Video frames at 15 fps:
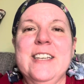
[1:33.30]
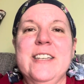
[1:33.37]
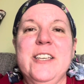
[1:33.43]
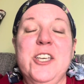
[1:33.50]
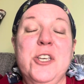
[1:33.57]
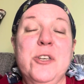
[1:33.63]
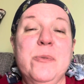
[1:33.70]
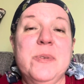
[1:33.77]

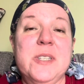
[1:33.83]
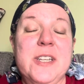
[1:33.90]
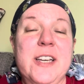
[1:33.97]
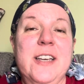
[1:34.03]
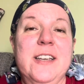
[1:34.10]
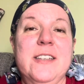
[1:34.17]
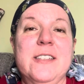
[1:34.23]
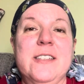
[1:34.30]
cube
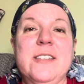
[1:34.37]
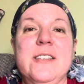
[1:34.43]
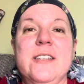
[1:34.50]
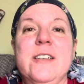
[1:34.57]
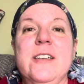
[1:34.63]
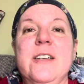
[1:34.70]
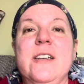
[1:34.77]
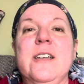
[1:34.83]
steaks,
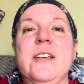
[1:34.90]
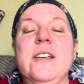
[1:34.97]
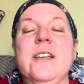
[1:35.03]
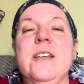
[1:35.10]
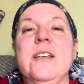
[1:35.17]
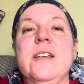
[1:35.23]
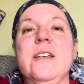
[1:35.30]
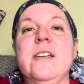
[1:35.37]

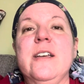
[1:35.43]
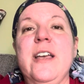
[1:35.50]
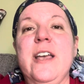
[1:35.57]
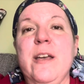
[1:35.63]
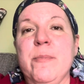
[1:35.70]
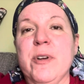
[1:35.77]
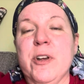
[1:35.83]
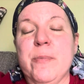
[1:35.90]

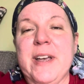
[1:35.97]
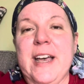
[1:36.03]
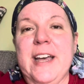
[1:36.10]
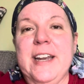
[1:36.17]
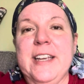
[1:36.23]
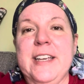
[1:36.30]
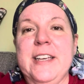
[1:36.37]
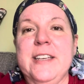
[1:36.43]
hamburger
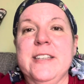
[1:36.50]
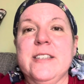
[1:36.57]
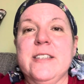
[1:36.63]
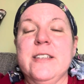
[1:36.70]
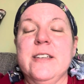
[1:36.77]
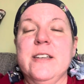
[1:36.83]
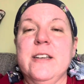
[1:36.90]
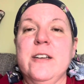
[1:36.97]

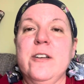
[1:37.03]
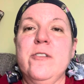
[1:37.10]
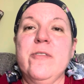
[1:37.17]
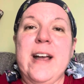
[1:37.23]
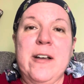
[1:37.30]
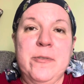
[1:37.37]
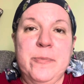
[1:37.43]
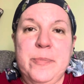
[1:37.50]
patties,
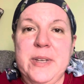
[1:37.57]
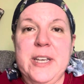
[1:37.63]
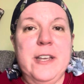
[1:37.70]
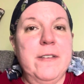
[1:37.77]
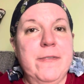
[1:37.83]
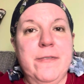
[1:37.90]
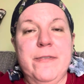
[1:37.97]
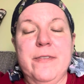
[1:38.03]
ground
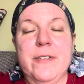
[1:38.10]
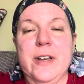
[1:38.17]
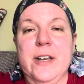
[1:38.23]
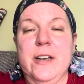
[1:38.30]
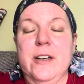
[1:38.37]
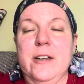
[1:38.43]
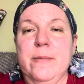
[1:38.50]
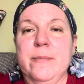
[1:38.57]
beef,
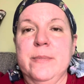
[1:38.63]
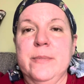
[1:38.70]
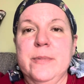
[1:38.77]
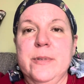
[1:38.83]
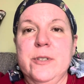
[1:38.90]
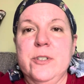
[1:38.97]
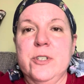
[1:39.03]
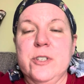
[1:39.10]

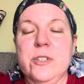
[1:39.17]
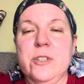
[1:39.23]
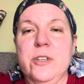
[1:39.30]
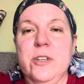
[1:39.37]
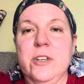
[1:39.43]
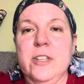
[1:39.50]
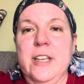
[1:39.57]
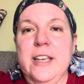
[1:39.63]
just
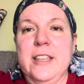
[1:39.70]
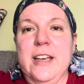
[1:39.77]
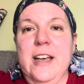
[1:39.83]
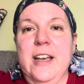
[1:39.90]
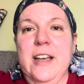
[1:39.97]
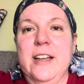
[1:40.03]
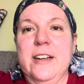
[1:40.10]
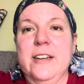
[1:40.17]
cooked like
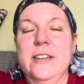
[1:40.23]
that,